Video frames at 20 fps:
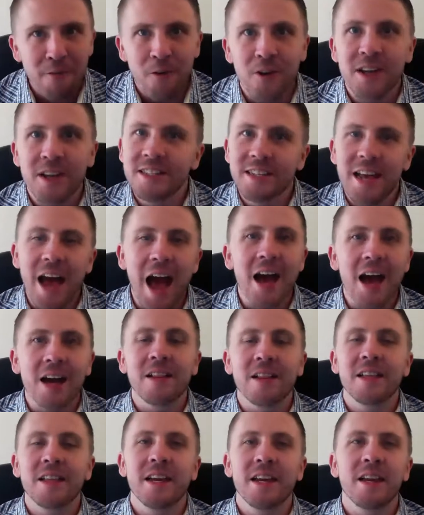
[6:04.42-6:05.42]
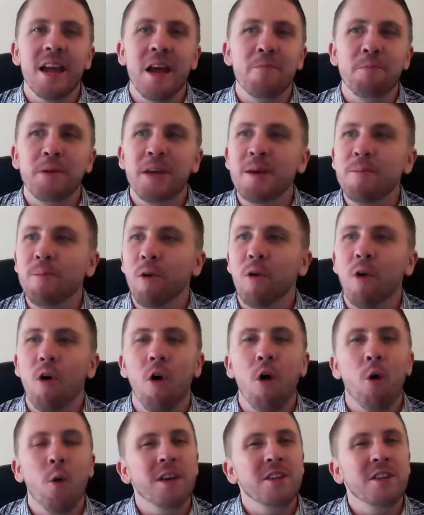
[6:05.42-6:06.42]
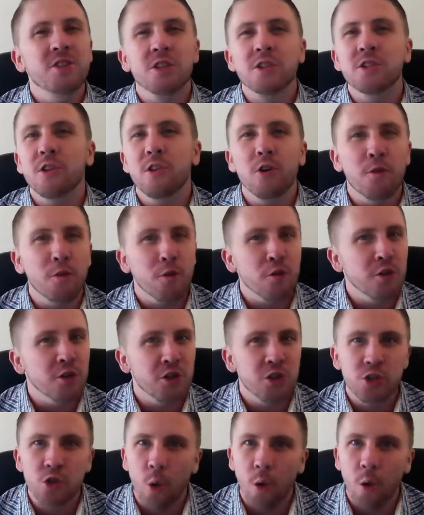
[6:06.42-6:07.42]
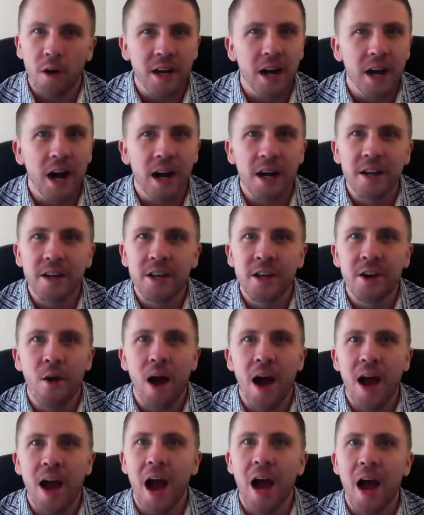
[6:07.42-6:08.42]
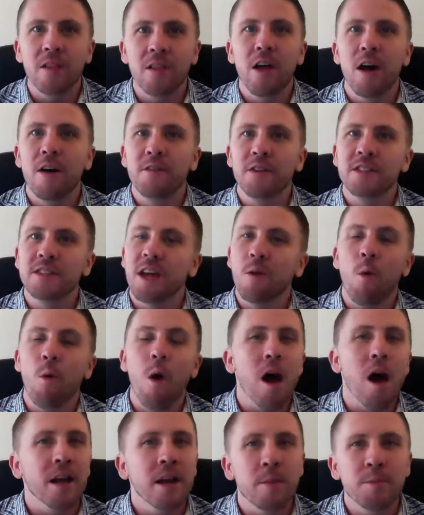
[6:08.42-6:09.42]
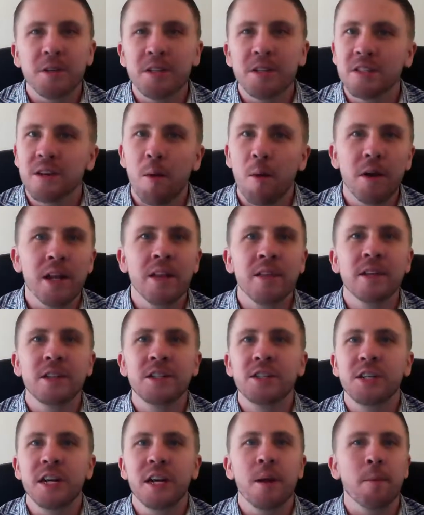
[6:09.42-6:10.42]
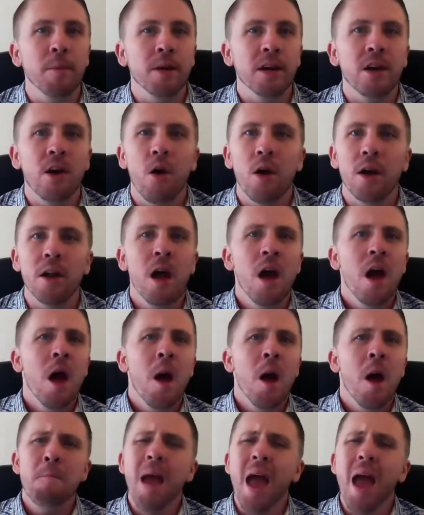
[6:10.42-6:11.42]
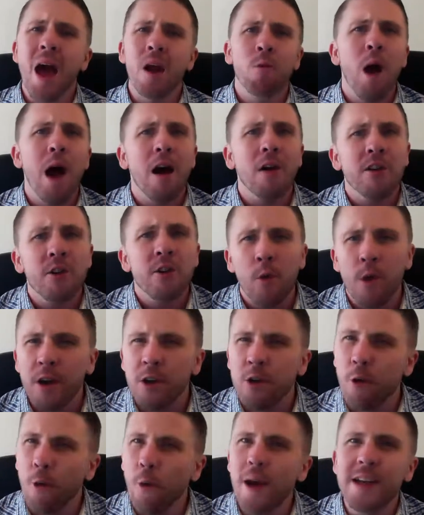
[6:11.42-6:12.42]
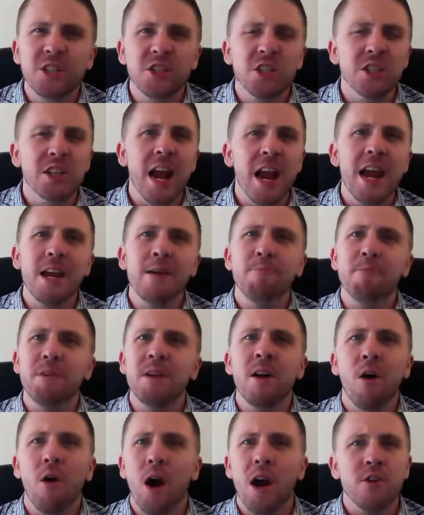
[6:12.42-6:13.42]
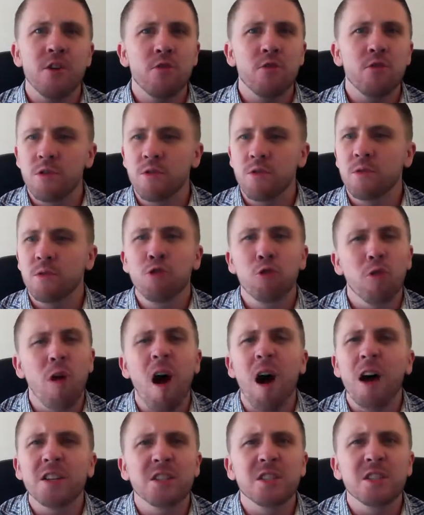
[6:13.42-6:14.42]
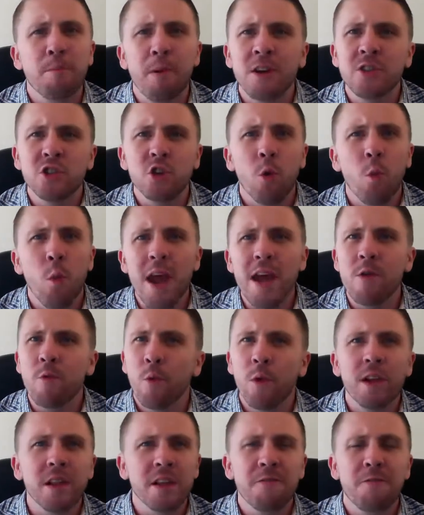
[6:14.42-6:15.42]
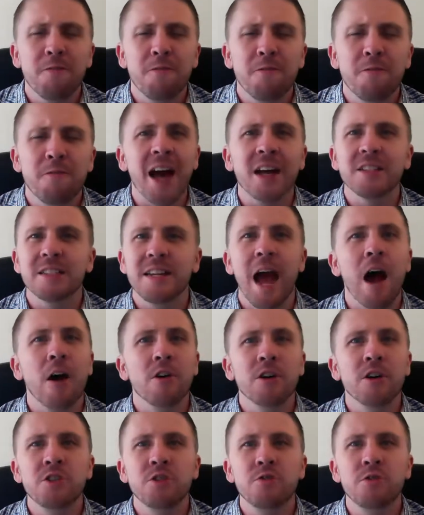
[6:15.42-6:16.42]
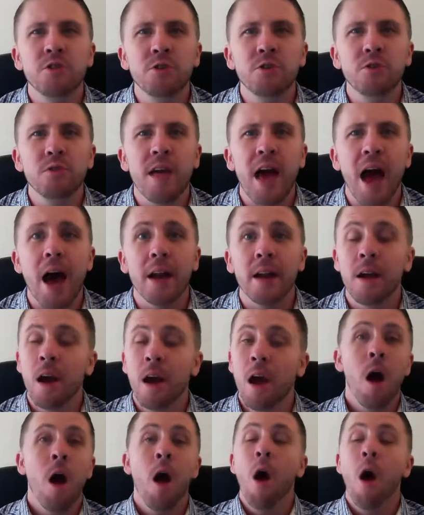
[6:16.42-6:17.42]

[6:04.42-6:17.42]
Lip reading: effort, exactly. And people always just look for the shortcut. You know, I love, it's like walking up to somebody in the gym and going, man, wow, you're in great shape. You know, you lost a bunch of weight really fast. How did you do that?